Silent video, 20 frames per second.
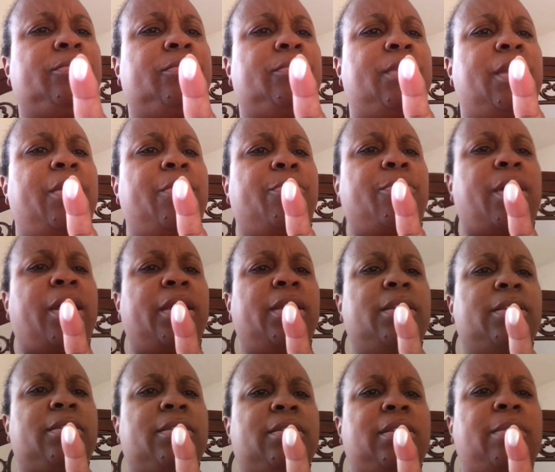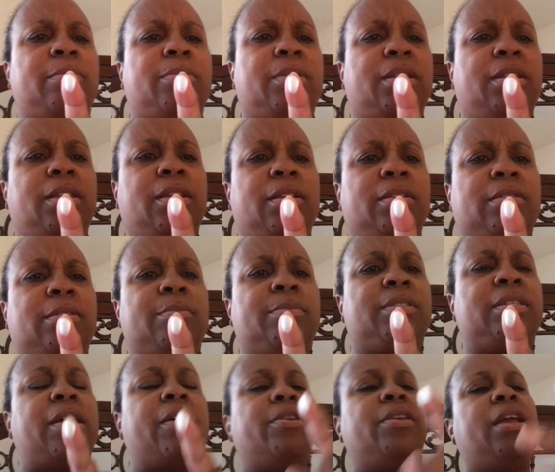That white is something else. I'm
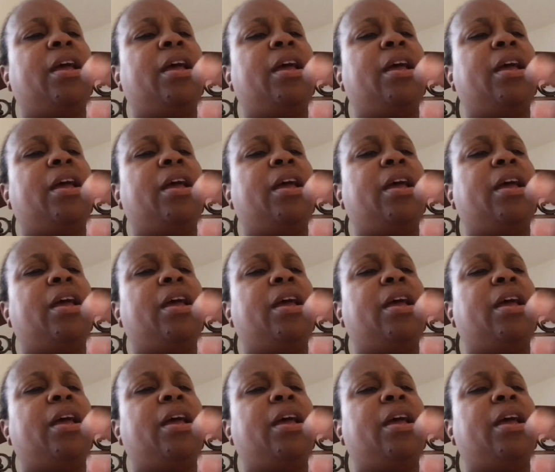sorry,